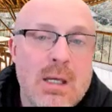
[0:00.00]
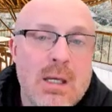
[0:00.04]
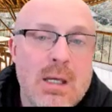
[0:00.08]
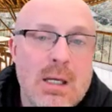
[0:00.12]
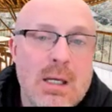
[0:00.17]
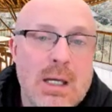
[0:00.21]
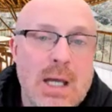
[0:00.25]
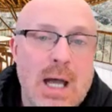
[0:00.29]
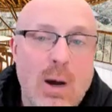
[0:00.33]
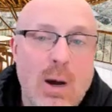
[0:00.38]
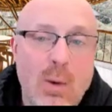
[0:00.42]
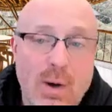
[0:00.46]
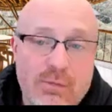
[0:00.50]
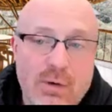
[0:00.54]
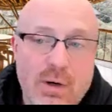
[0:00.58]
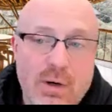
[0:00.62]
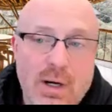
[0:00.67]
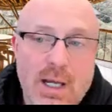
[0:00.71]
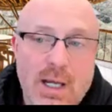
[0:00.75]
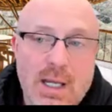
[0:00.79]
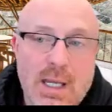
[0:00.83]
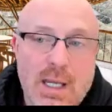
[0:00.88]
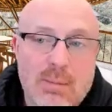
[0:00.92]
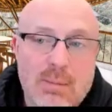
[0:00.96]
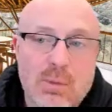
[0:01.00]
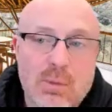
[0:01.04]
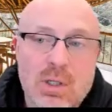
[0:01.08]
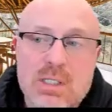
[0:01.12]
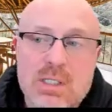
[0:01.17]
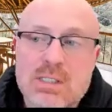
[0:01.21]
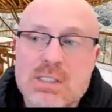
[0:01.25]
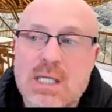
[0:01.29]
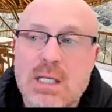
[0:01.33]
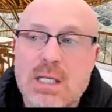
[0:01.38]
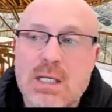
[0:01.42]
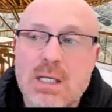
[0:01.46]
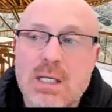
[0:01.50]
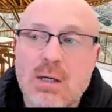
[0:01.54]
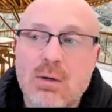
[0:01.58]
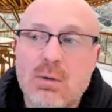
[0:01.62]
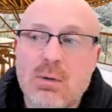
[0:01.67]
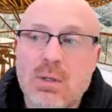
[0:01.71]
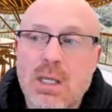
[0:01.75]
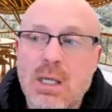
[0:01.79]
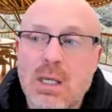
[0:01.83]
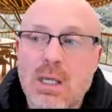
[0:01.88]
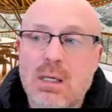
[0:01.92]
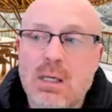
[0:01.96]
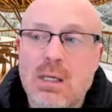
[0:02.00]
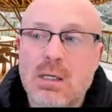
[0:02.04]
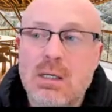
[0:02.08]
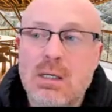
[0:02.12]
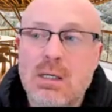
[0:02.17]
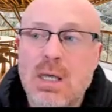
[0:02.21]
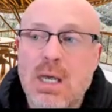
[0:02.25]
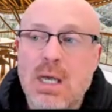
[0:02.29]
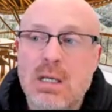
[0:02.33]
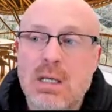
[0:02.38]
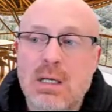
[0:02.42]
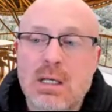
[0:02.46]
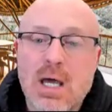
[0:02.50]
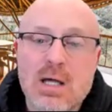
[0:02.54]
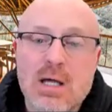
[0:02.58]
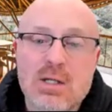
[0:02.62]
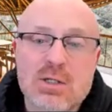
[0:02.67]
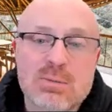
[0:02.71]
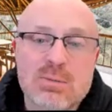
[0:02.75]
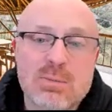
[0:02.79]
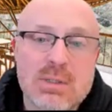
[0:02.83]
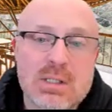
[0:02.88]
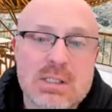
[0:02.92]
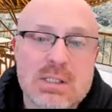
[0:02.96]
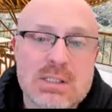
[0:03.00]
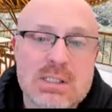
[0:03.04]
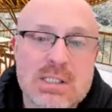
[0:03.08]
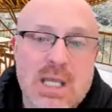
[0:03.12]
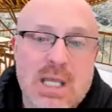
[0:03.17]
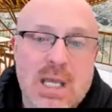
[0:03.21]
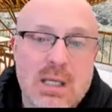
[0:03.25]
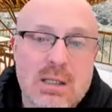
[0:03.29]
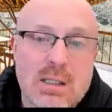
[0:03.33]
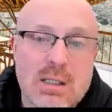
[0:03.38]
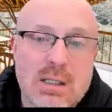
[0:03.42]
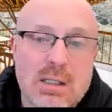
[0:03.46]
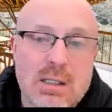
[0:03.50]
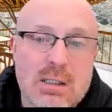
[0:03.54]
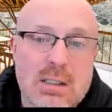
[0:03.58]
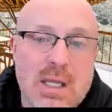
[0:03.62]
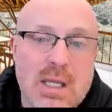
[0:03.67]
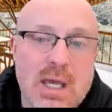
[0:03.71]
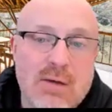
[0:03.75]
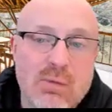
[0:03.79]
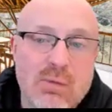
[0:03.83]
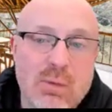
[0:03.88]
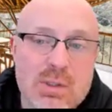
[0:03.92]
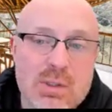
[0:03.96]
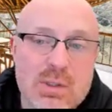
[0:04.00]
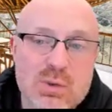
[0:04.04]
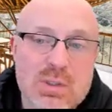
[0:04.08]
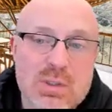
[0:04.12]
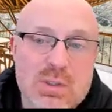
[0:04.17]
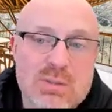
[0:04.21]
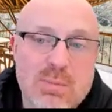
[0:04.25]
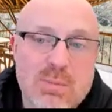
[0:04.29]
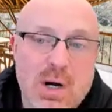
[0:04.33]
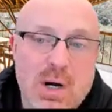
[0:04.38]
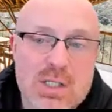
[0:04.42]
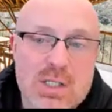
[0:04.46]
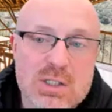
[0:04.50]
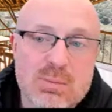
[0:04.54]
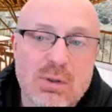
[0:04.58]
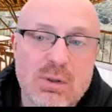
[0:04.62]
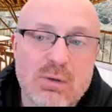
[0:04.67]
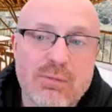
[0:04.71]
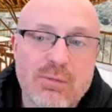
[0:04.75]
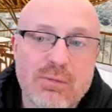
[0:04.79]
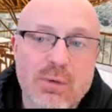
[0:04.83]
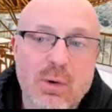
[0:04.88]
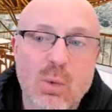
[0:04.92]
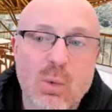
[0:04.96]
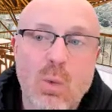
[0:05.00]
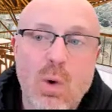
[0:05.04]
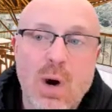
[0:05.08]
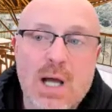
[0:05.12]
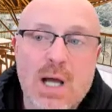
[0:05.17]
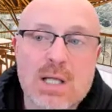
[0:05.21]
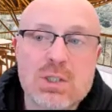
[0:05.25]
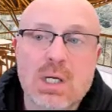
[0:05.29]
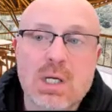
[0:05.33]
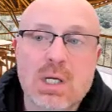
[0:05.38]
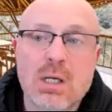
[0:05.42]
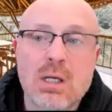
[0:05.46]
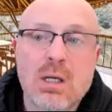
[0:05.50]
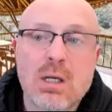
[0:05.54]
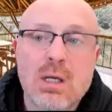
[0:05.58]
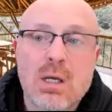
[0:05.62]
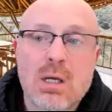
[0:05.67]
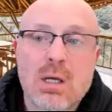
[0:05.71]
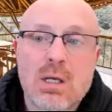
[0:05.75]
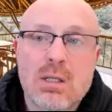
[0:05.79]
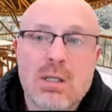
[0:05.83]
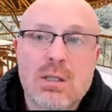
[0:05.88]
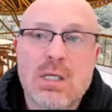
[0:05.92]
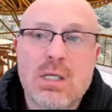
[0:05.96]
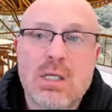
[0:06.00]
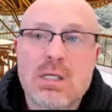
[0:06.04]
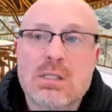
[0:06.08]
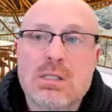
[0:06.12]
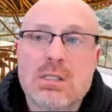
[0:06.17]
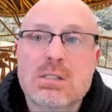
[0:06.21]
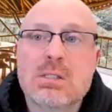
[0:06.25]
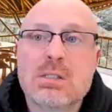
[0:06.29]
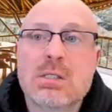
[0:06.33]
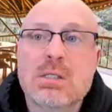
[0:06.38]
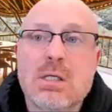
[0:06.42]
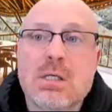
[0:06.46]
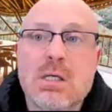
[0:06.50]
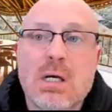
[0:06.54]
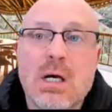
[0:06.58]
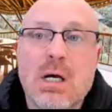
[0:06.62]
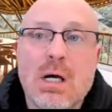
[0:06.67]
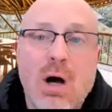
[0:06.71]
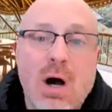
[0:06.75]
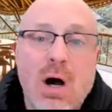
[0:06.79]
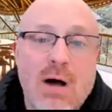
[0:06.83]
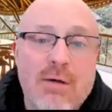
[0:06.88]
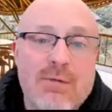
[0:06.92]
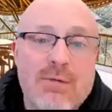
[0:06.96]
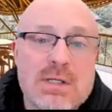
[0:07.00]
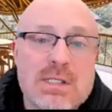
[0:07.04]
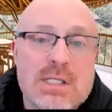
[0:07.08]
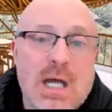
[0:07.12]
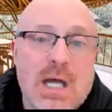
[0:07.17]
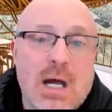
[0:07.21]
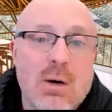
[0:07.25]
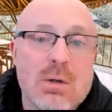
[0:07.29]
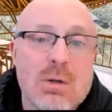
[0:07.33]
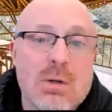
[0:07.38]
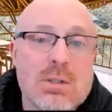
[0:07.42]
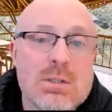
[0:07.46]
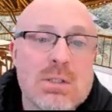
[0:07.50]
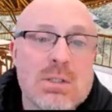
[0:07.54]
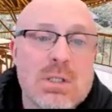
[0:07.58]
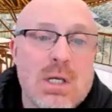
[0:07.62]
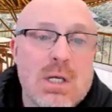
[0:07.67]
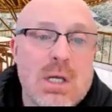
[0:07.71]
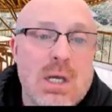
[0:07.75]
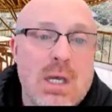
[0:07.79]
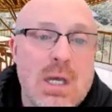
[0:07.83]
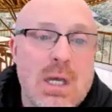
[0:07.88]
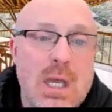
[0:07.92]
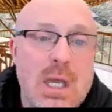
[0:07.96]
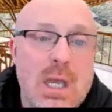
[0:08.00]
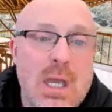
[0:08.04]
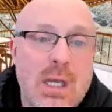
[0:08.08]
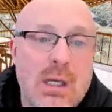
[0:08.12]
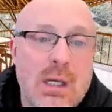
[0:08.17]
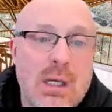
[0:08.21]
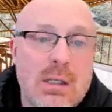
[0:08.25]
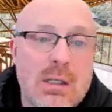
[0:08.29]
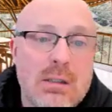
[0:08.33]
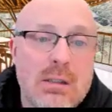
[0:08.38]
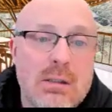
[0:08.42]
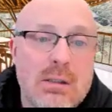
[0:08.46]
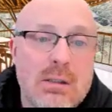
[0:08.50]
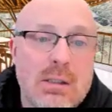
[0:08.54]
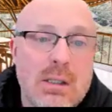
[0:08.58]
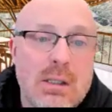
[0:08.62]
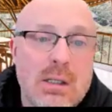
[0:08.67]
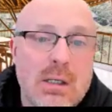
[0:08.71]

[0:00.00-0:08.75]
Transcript: however, I am going to send out an announcement saying that everyone's responsible for watching these office hours, and